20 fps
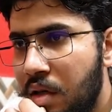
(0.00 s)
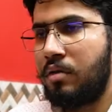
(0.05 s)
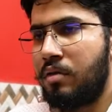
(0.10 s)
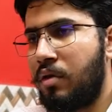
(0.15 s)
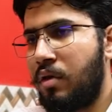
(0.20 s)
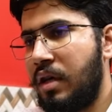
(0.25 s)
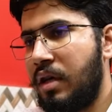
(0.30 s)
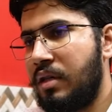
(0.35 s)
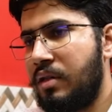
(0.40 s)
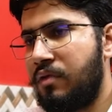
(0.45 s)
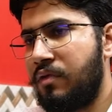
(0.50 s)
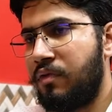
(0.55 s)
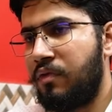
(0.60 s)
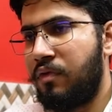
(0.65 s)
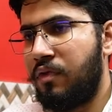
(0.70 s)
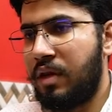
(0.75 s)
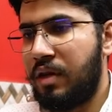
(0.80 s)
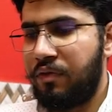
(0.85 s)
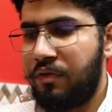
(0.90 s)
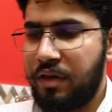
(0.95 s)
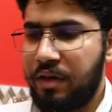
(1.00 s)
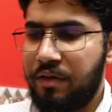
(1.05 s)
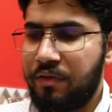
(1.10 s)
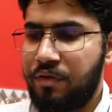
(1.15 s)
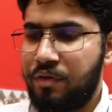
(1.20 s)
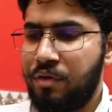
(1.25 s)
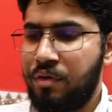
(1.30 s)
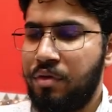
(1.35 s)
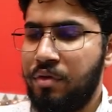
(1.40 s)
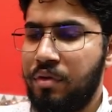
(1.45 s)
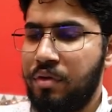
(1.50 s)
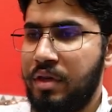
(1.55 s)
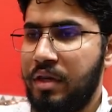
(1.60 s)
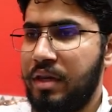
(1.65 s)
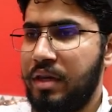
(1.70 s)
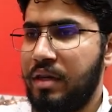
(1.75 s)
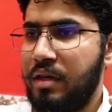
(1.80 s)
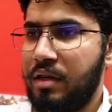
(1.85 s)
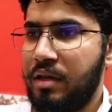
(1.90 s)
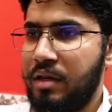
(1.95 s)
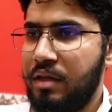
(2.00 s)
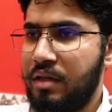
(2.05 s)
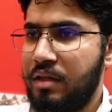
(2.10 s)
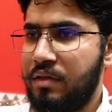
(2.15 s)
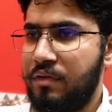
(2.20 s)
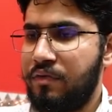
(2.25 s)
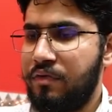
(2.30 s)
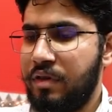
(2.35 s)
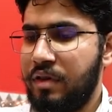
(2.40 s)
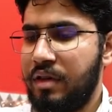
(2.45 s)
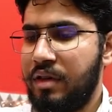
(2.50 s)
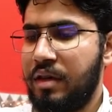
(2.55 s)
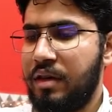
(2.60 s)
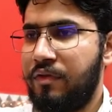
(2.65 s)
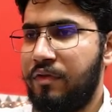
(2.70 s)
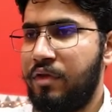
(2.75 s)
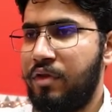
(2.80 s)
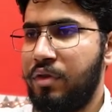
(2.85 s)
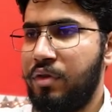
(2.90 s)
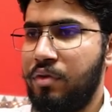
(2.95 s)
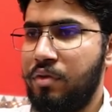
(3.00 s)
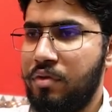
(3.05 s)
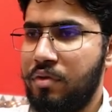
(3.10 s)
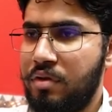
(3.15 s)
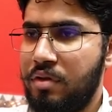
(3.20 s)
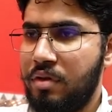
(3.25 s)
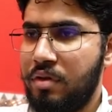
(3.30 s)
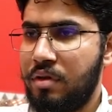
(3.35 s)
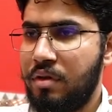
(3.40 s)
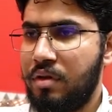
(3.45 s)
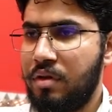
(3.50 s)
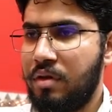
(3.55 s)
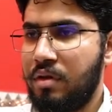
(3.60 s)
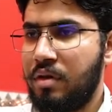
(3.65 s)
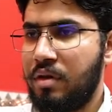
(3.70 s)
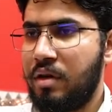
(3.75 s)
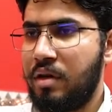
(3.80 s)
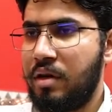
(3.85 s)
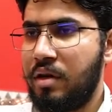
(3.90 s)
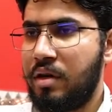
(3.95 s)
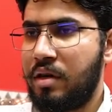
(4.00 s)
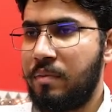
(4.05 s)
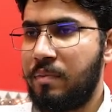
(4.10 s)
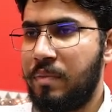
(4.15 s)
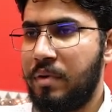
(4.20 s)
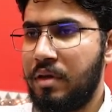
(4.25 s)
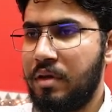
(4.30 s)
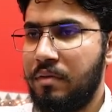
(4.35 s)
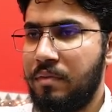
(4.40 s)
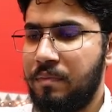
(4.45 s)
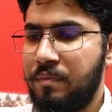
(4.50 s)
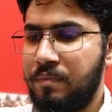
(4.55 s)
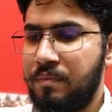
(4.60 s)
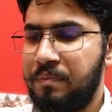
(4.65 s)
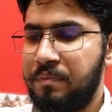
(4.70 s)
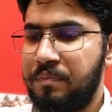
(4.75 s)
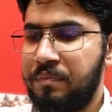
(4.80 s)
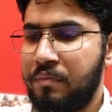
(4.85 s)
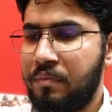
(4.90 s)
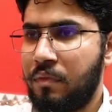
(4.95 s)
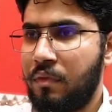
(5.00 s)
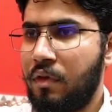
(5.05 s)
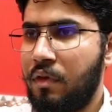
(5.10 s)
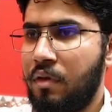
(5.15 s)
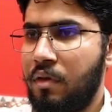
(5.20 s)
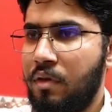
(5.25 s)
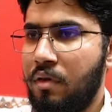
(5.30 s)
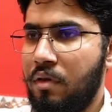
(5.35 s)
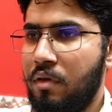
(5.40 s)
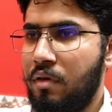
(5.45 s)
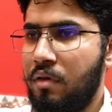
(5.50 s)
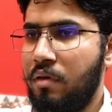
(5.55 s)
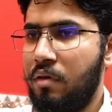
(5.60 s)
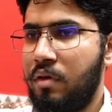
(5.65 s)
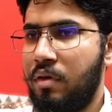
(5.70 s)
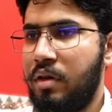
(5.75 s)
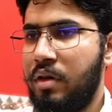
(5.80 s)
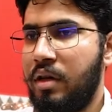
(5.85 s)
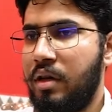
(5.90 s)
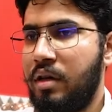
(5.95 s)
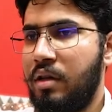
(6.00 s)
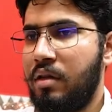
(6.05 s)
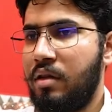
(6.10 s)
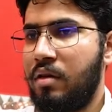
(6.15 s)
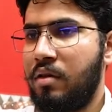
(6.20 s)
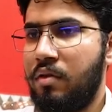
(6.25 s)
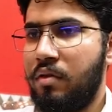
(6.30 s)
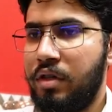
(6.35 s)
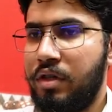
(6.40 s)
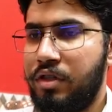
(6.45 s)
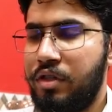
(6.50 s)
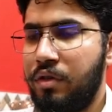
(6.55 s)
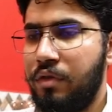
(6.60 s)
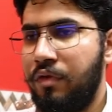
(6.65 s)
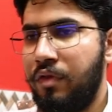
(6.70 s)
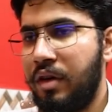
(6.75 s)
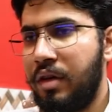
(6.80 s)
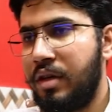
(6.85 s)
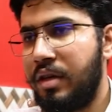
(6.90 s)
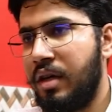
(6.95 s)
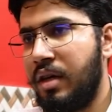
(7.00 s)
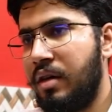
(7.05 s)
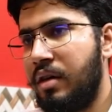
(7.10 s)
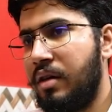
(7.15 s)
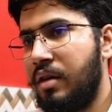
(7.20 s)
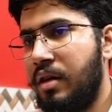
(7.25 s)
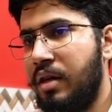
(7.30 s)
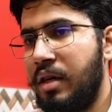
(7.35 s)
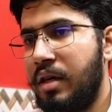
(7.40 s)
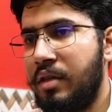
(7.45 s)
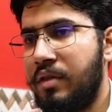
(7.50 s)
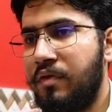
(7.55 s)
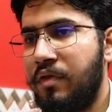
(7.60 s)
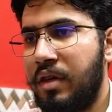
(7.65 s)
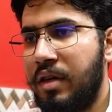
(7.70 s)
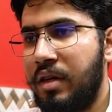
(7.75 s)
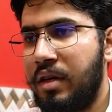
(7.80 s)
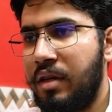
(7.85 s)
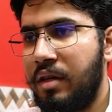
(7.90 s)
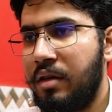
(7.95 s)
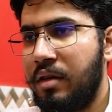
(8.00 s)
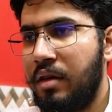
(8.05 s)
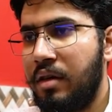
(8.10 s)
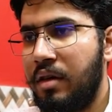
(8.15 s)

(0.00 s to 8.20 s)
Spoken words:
So guys, what we have to do here is we have to use a tuple. Okay, now it should work. Yeah, it is working.